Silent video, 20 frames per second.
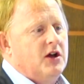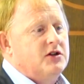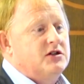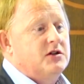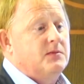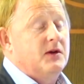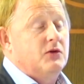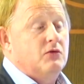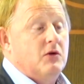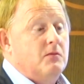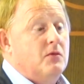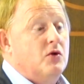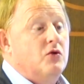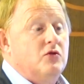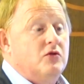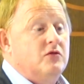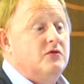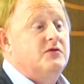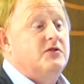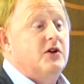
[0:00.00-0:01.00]
to be
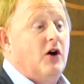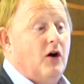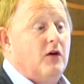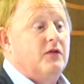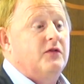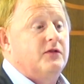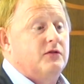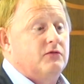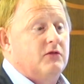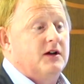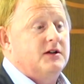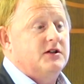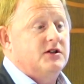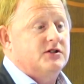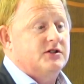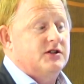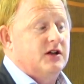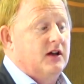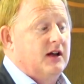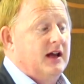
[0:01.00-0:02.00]
removed off the
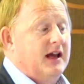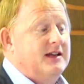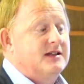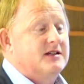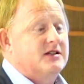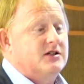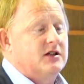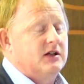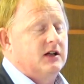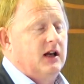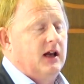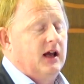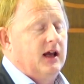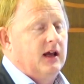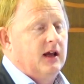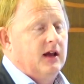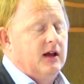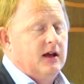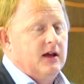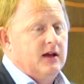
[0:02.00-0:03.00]
register instantly,